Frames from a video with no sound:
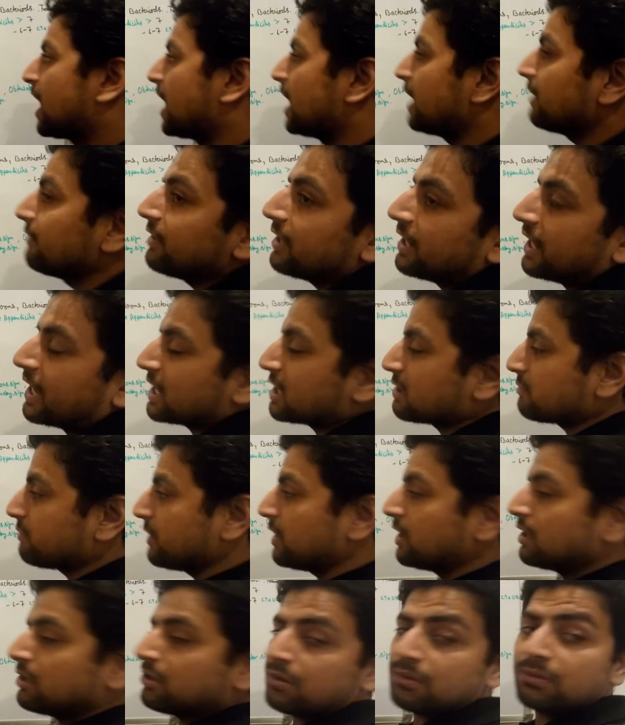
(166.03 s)
I will
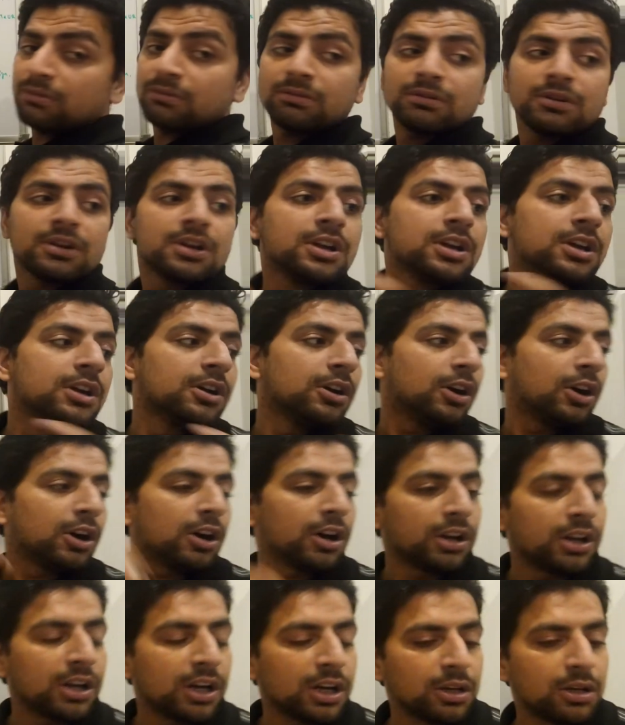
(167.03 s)
explain you
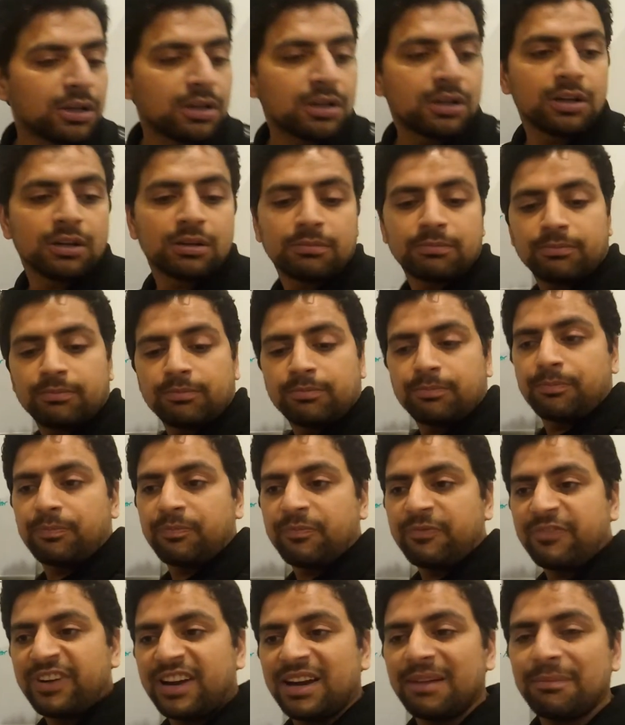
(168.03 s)
on
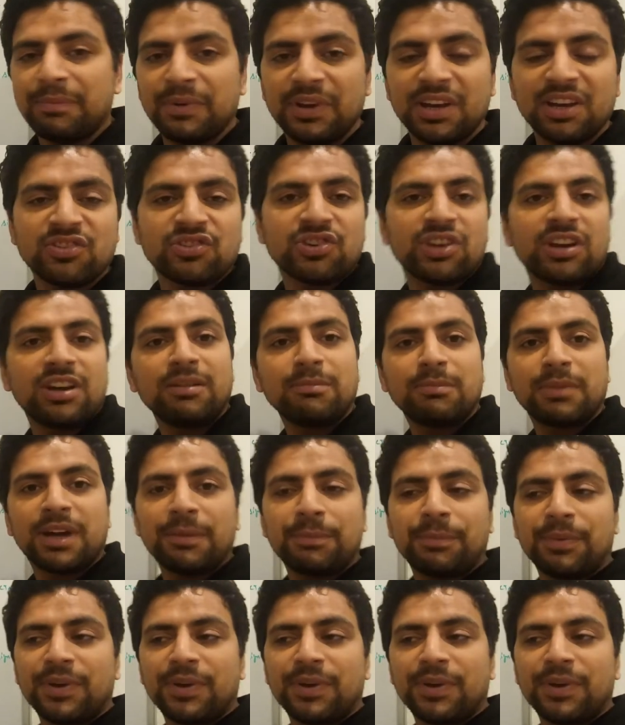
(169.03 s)
my patient,